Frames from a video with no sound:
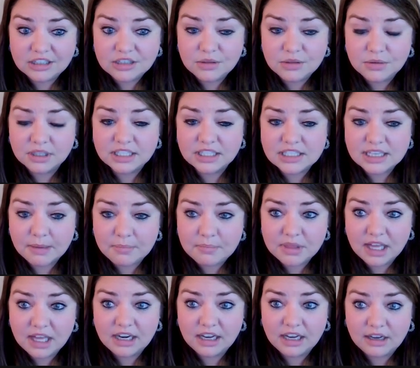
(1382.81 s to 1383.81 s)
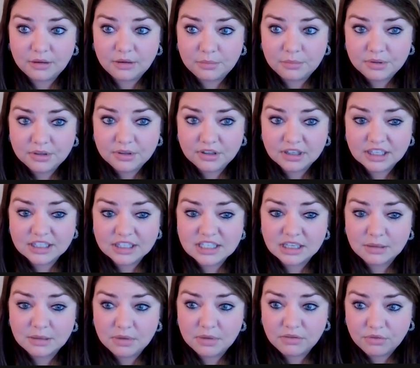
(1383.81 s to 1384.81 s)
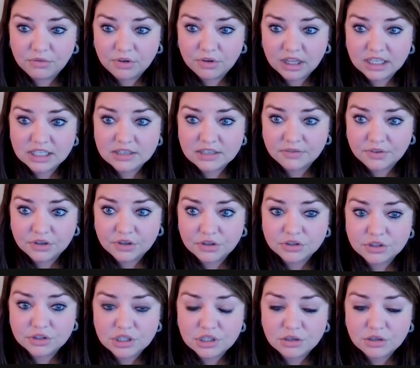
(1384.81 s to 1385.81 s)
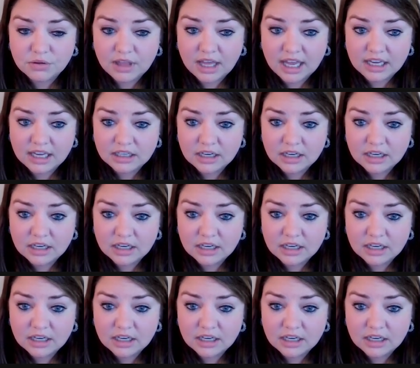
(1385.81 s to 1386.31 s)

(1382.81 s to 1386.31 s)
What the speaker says: to accept that help, because it can be really difficult to do that.